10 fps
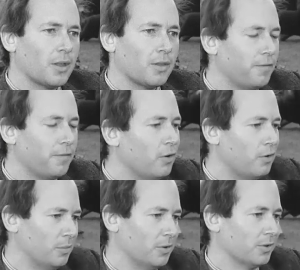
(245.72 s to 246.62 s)
the
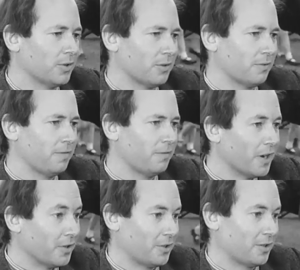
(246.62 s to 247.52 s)
formal sort of
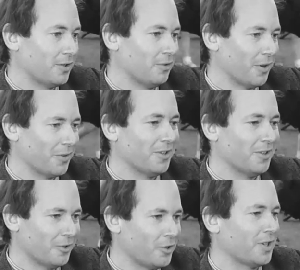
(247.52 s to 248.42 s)
front,
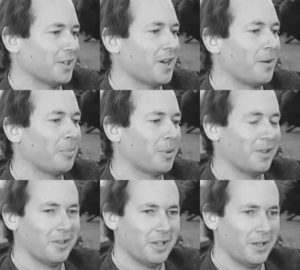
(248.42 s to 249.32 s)
the dressing up
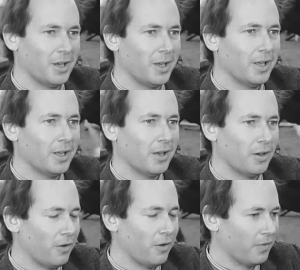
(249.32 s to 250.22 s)
and the
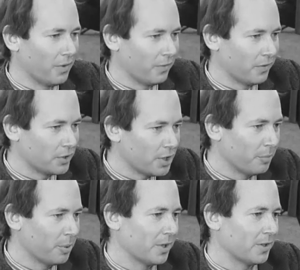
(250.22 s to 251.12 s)
of the
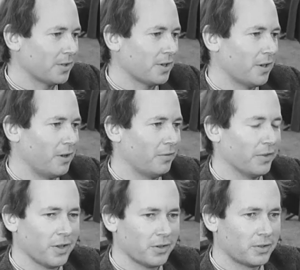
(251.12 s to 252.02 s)
jumping itself,
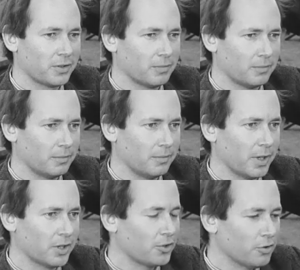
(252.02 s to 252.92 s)
and those
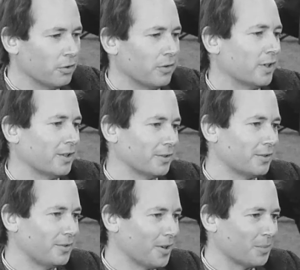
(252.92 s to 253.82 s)
extraordinary little
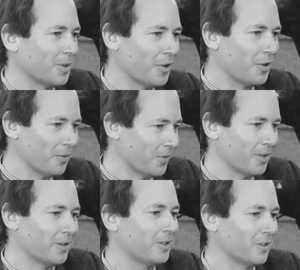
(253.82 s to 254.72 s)
jumps that they go over
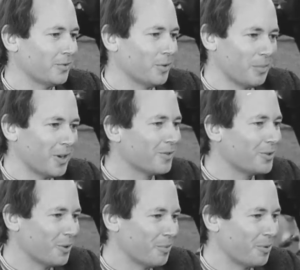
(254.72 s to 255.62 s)
that made of
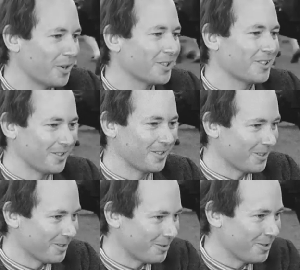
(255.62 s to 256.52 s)
toy bricks and those
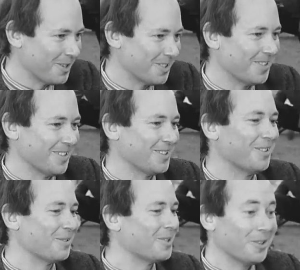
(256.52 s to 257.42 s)
little trees and things,
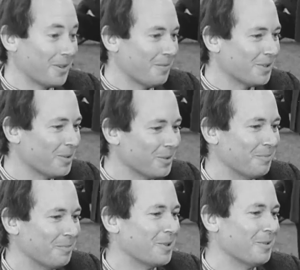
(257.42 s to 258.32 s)
which are not,
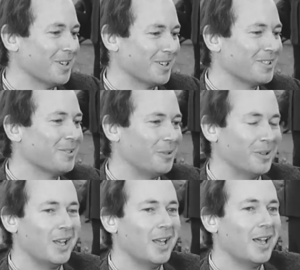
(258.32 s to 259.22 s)
couldn't be real at
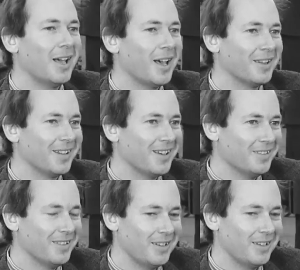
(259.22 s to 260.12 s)
all,
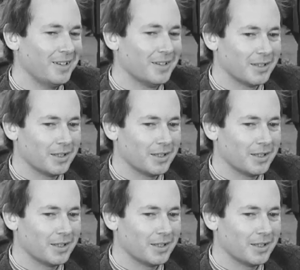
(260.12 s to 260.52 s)
and the